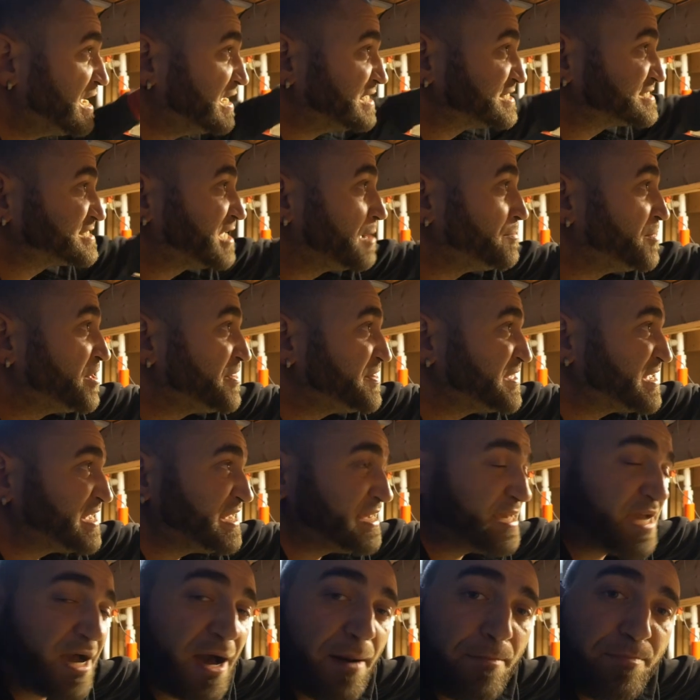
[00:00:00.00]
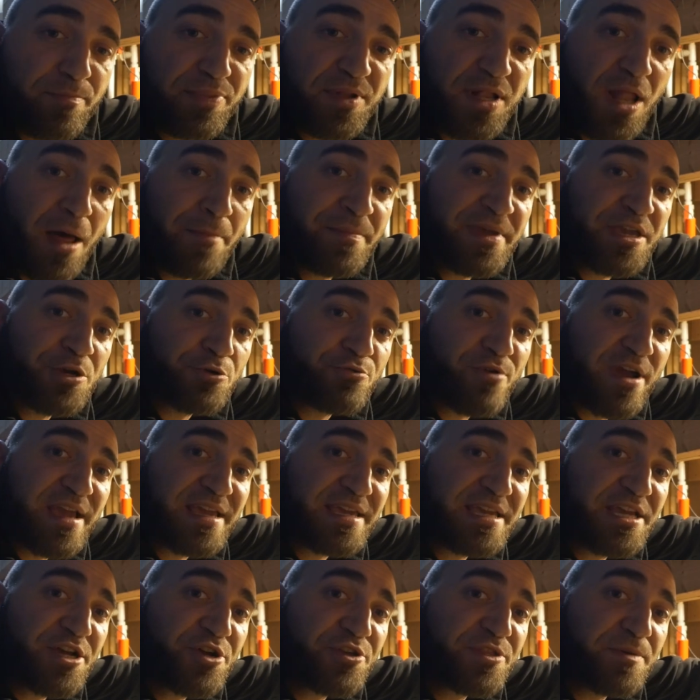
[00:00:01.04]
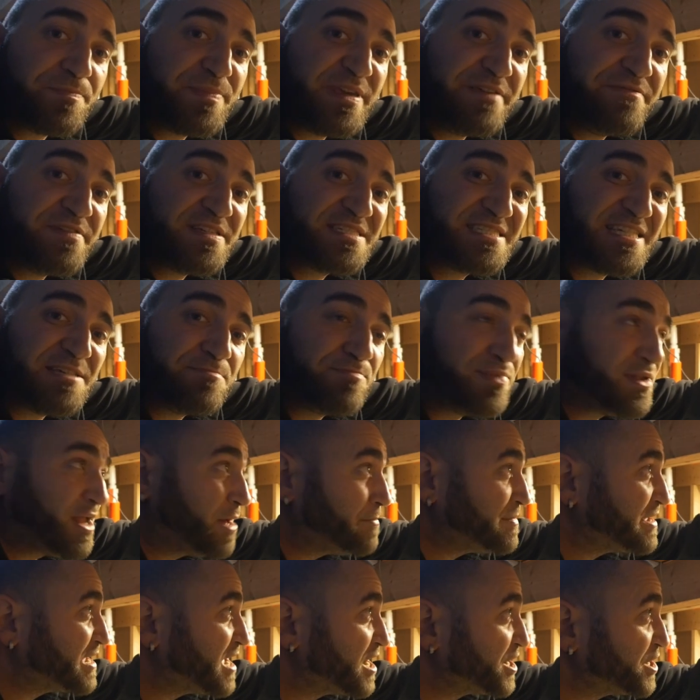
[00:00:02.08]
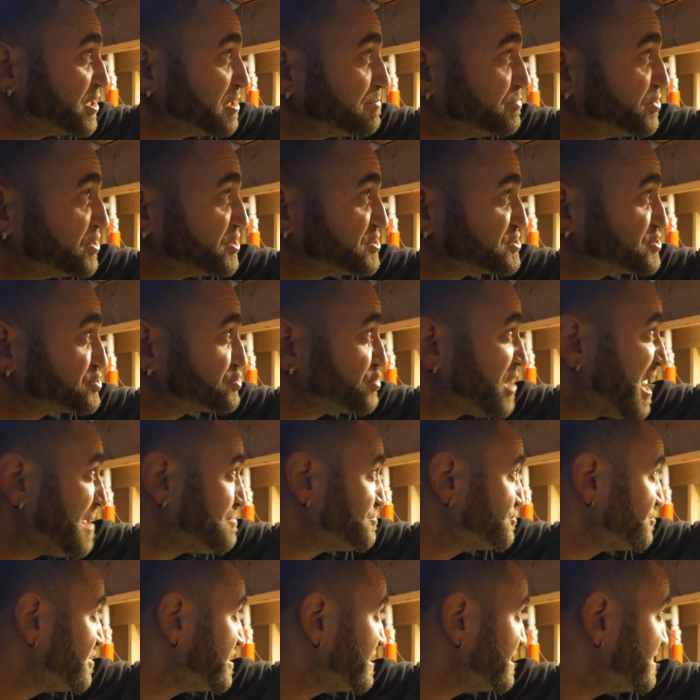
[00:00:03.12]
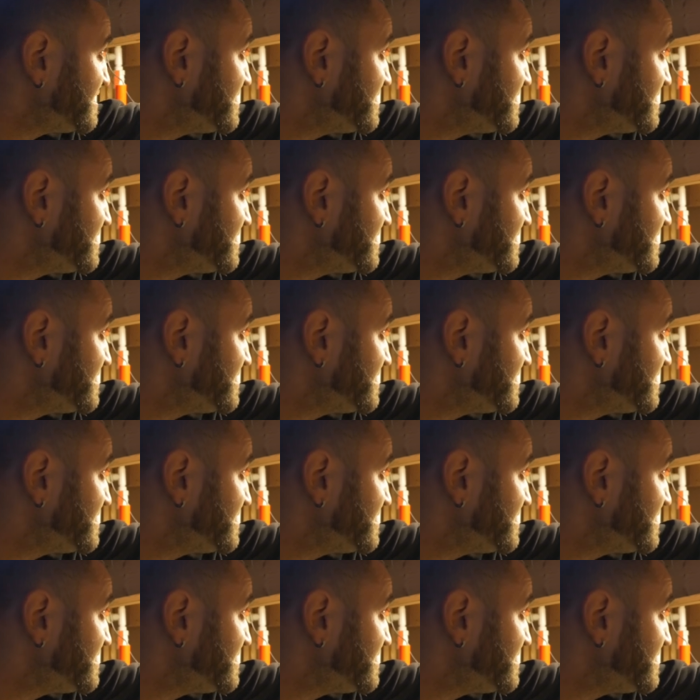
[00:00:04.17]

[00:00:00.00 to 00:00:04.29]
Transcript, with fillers: some of the uh, plumbing right here, the PVC plumbing. I'm going to put a strap right